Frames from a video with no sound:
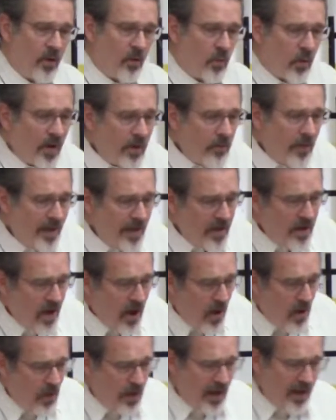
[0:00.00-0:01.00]
when we
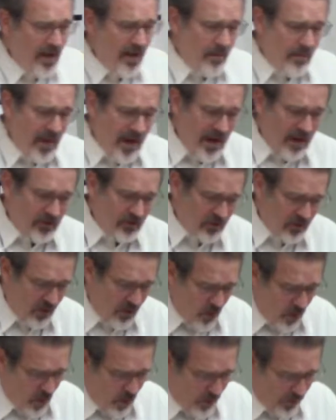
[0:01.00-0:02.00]
know Him as
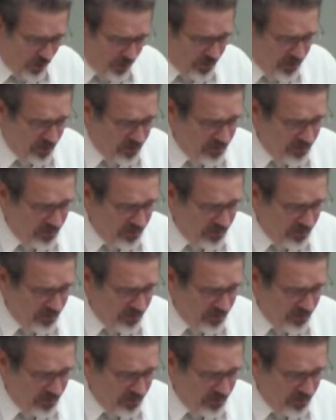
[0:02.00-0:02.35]
Lord,